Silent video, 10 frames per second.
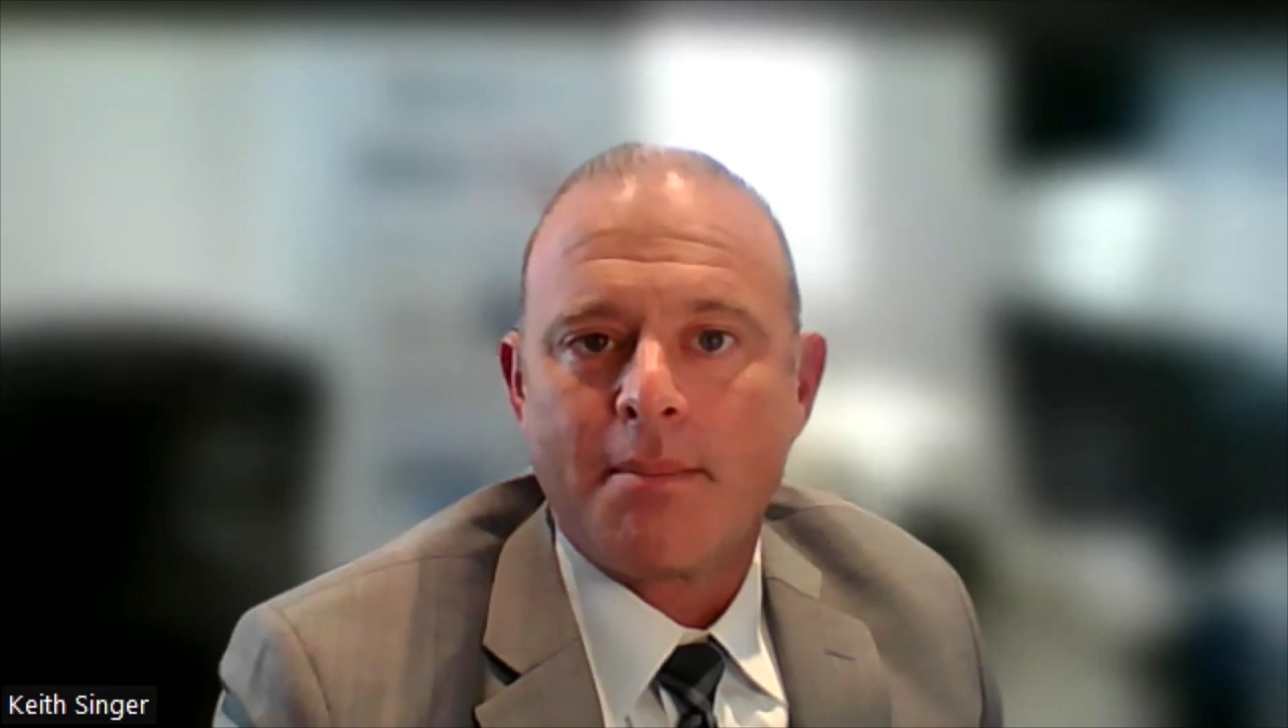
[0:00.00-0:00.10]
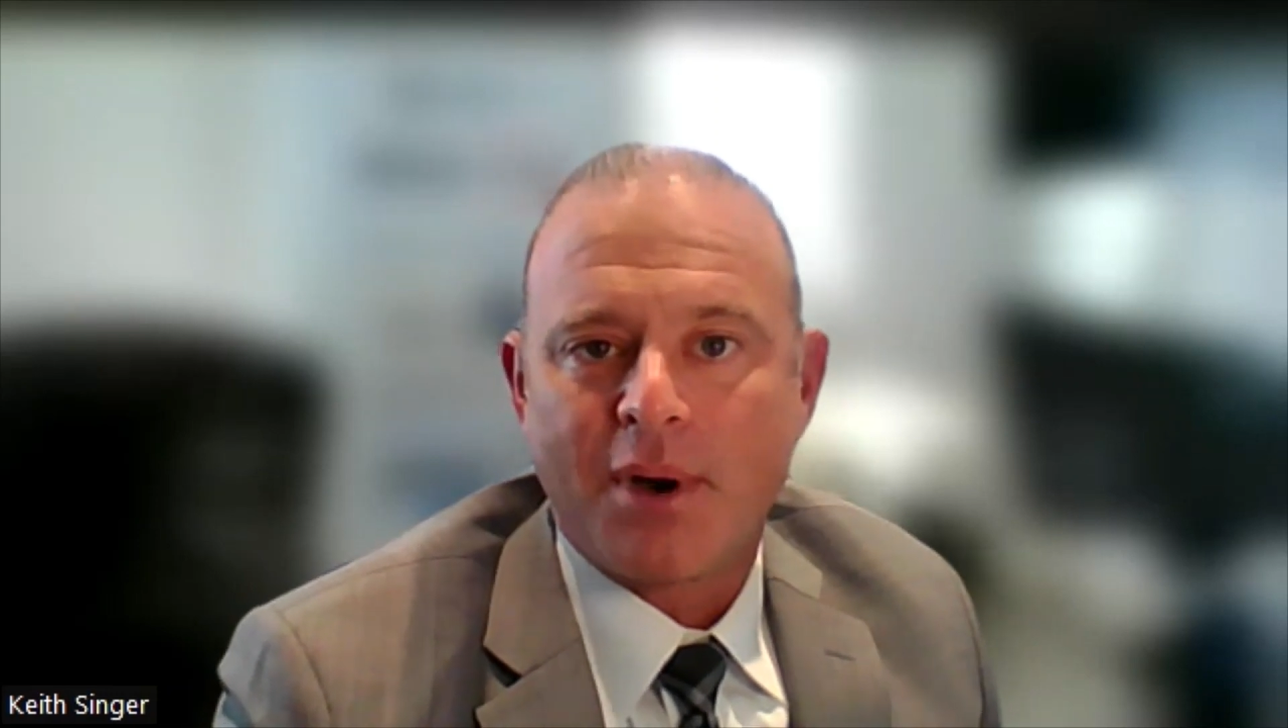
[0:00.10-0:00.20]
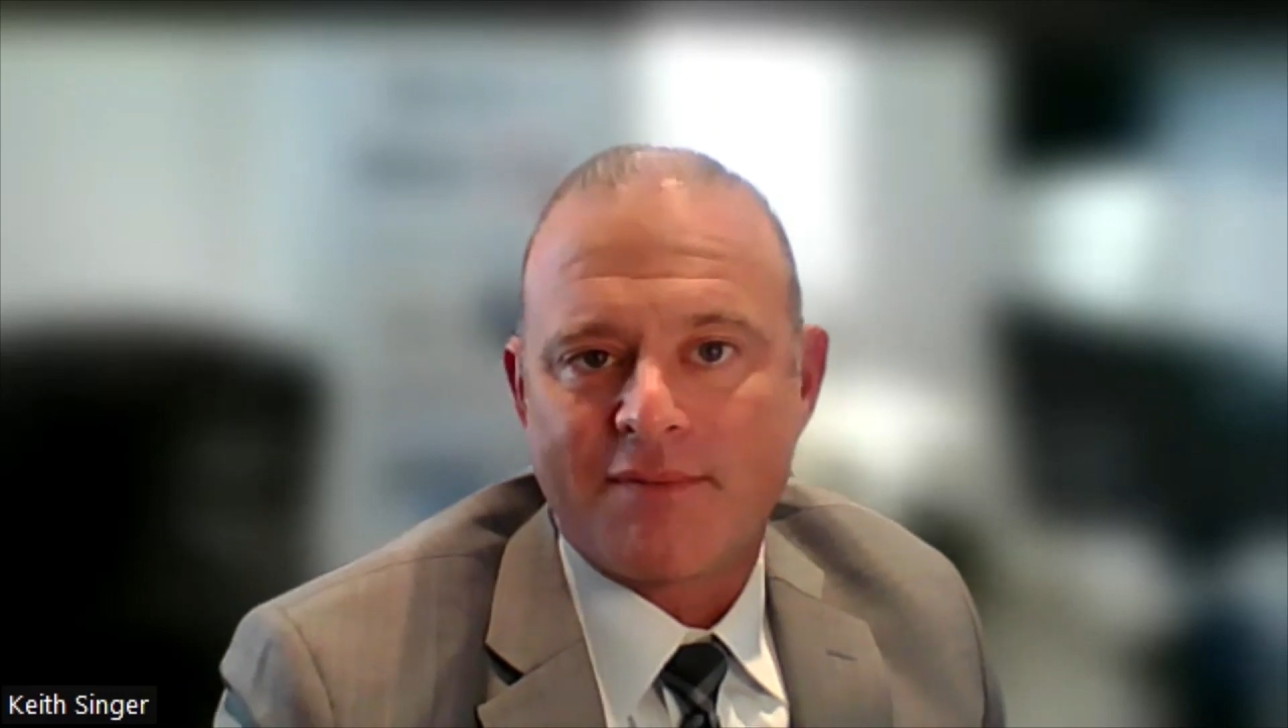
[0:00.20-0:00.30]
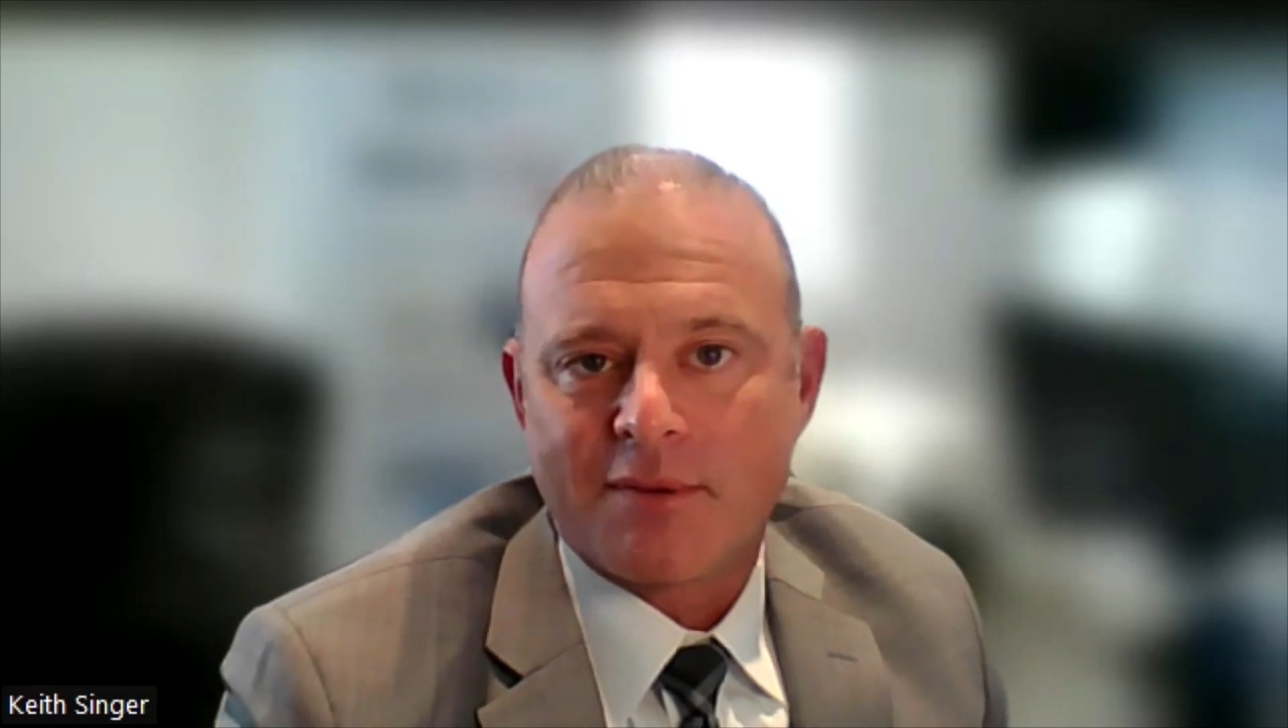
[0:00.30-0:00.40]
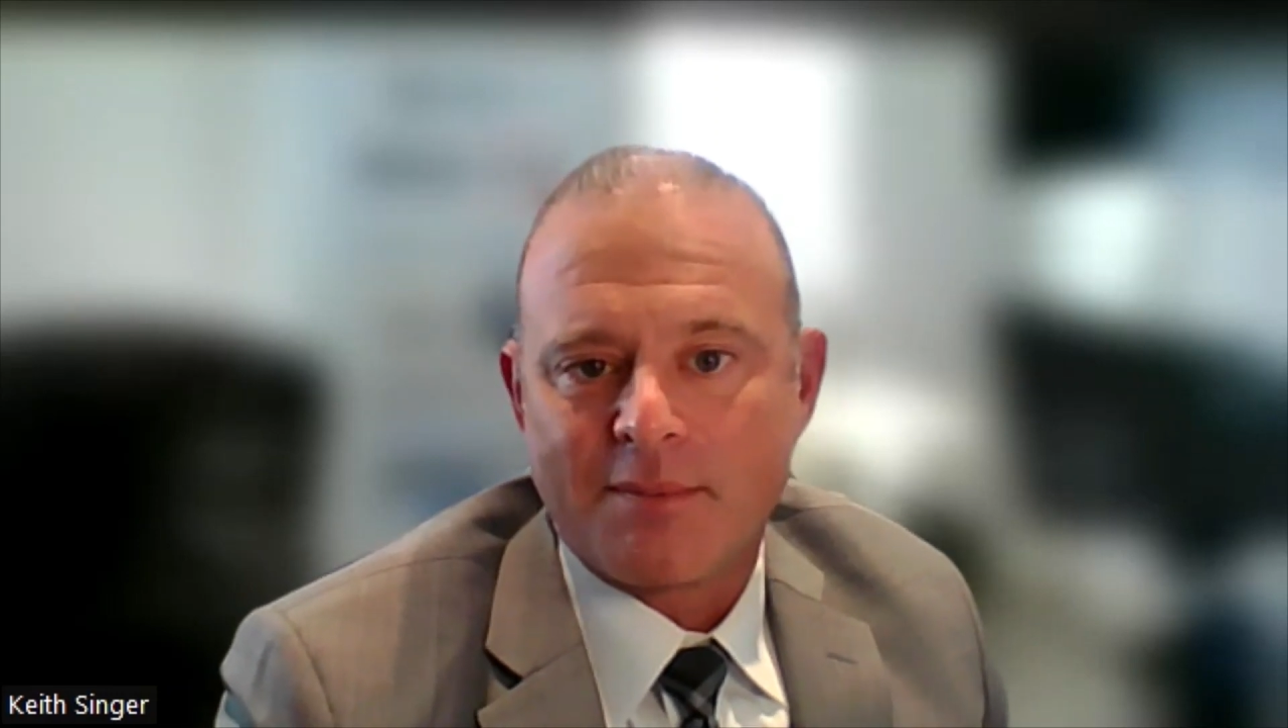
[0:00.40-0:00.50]

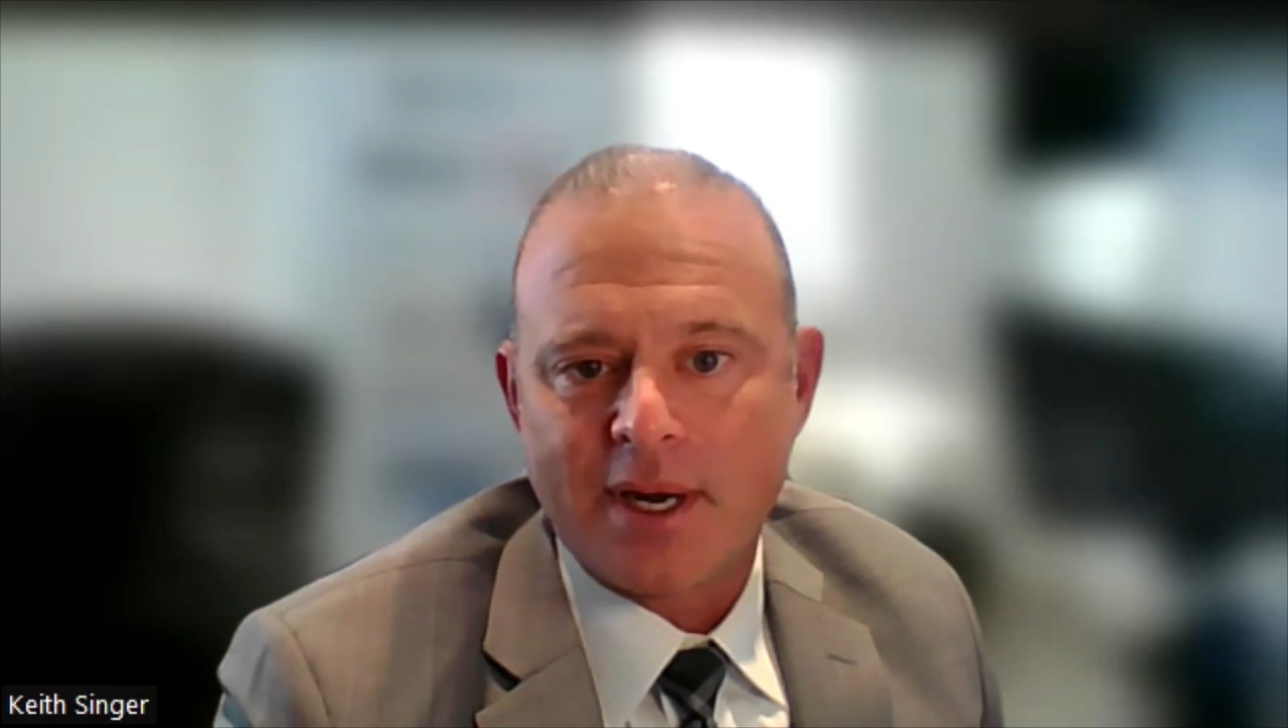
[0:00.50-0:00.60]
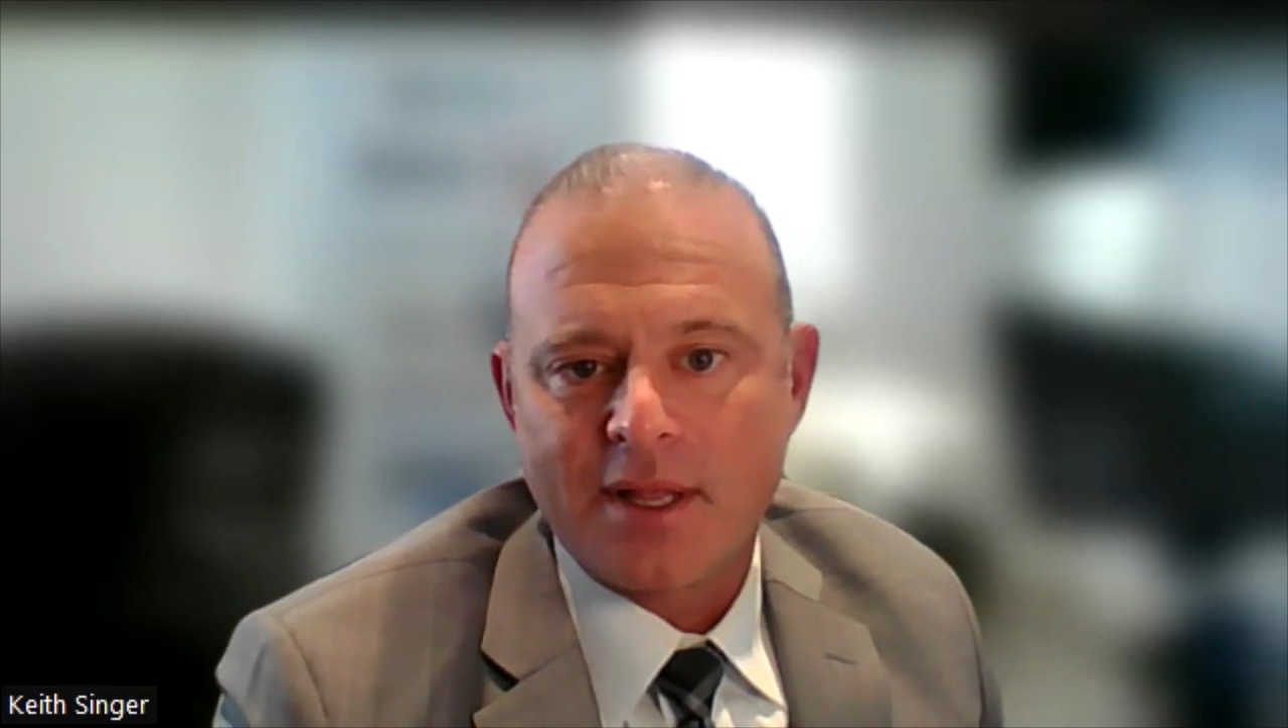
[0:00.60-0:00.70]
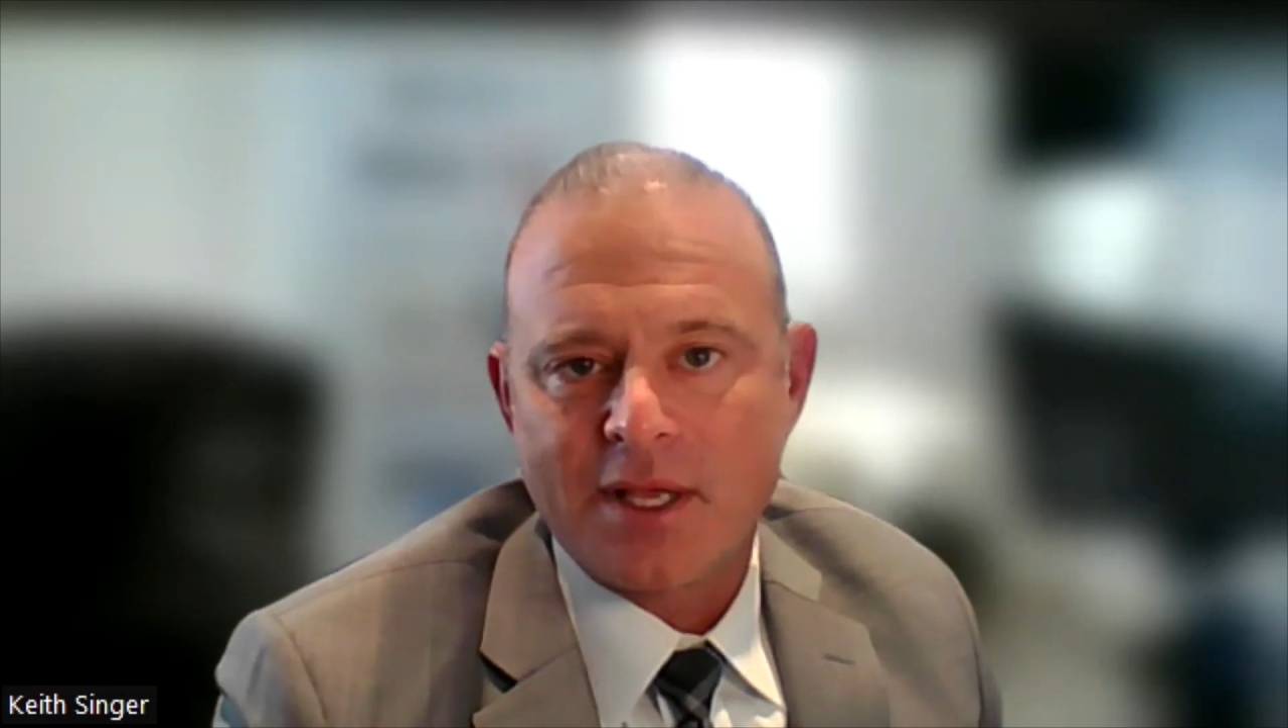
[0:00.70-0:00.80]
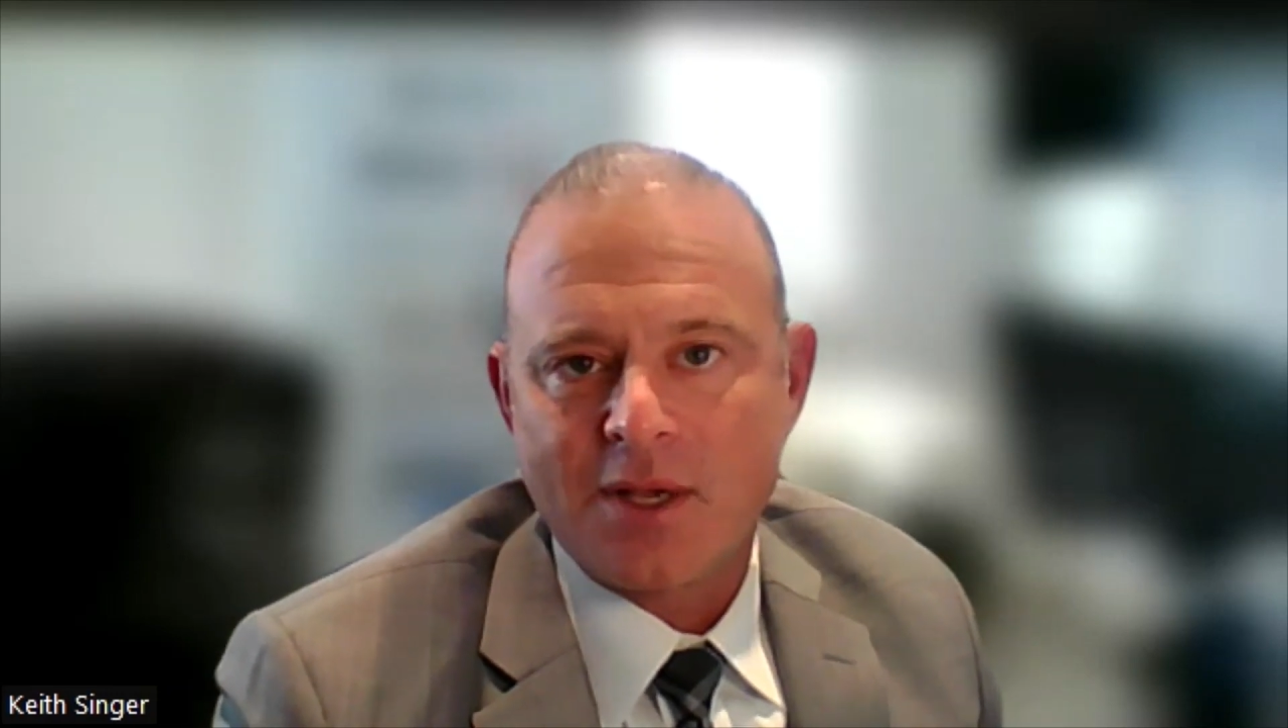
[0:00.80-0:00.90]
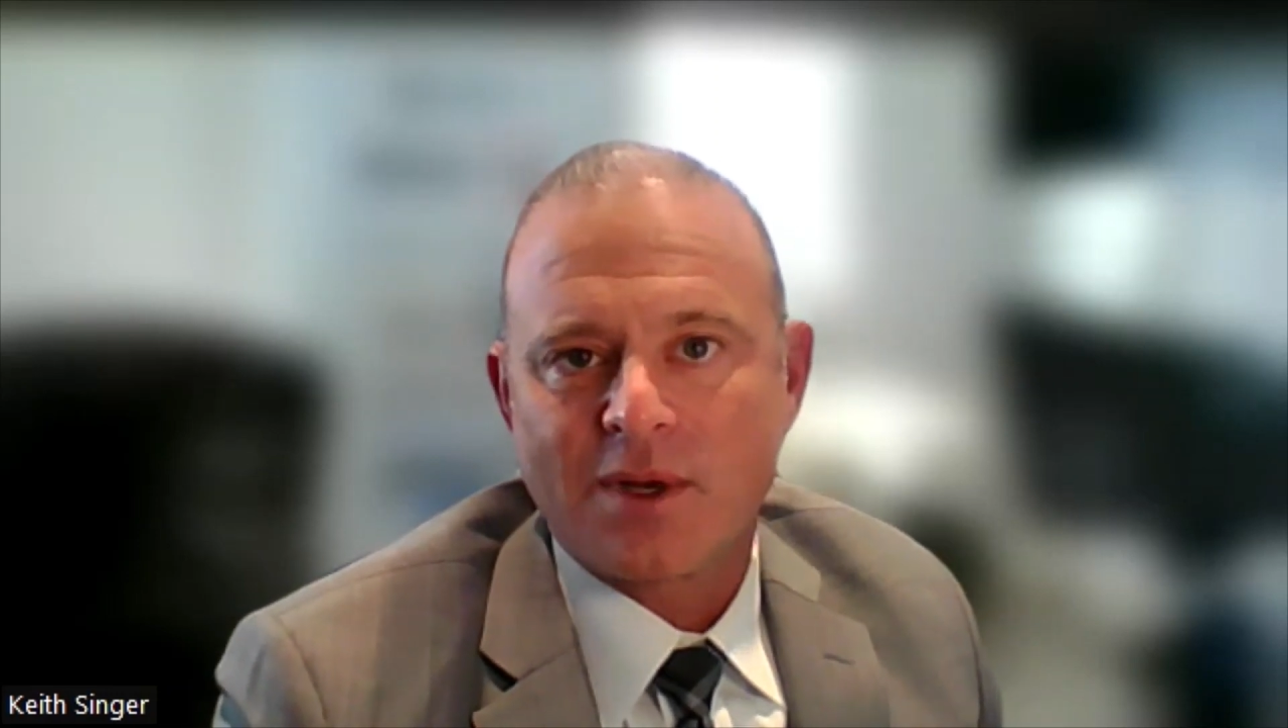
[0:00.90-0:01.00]
But for money
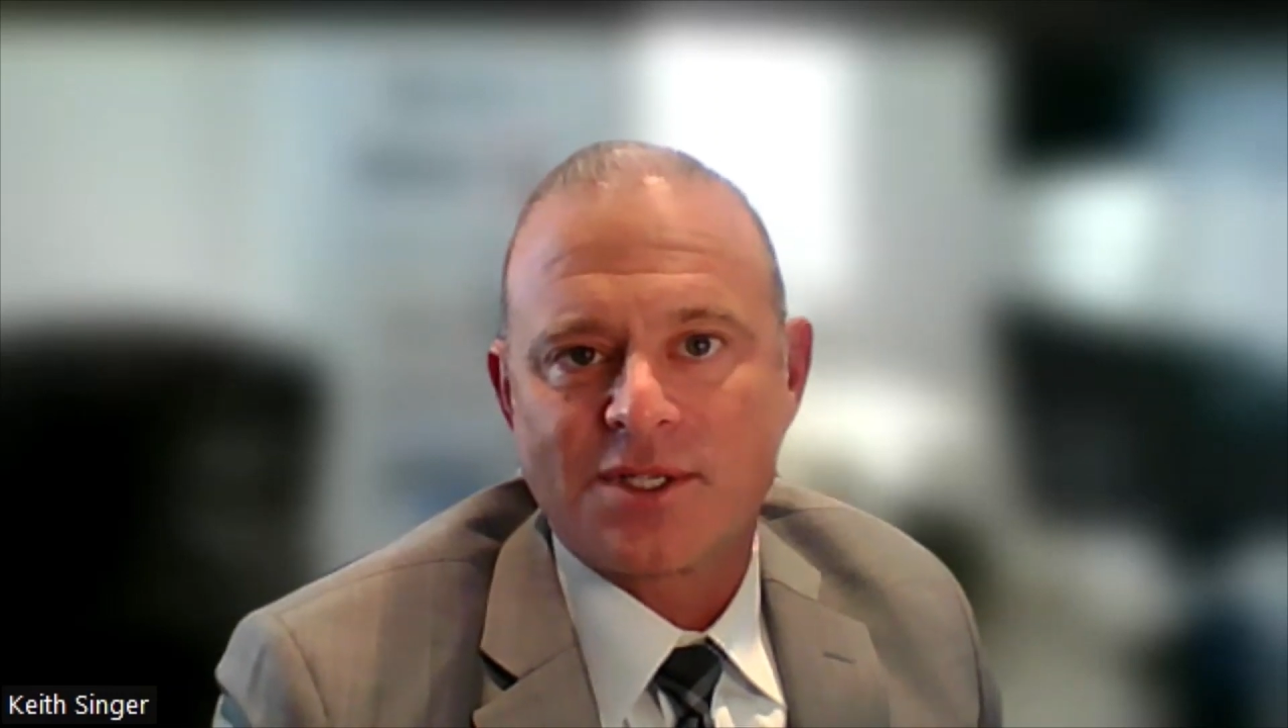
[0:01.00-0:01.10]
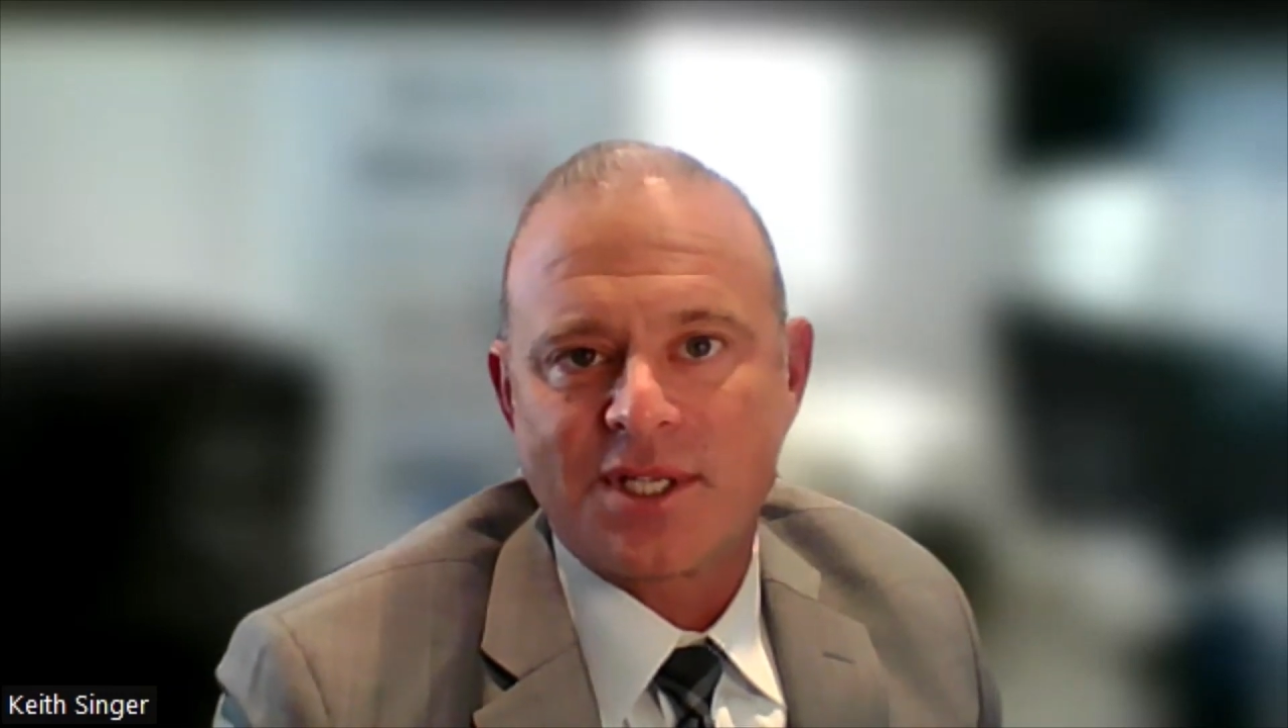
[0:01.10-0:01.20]
that you want